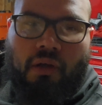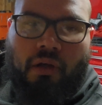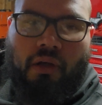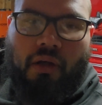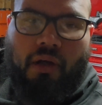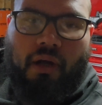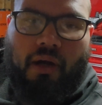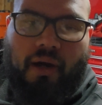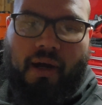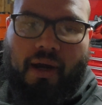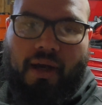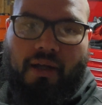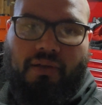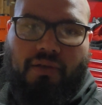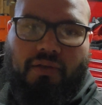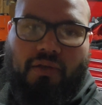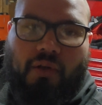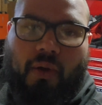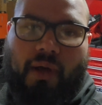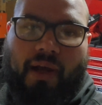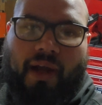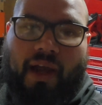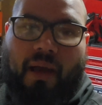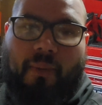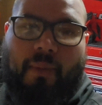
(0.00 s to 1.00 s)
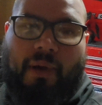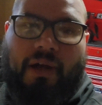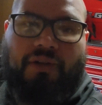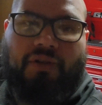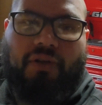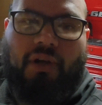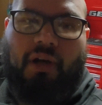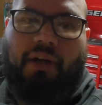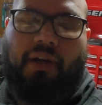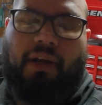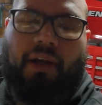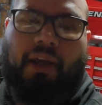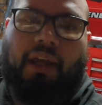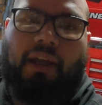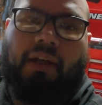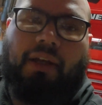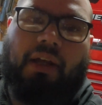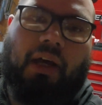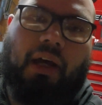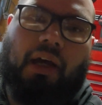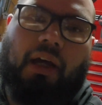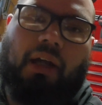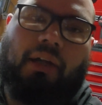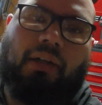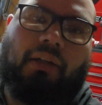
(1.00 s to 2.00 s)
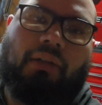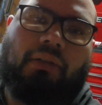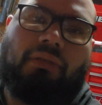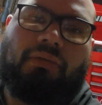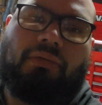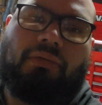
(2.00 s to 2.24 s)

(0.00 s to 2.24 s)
Alright, so I got my trunnion kit done.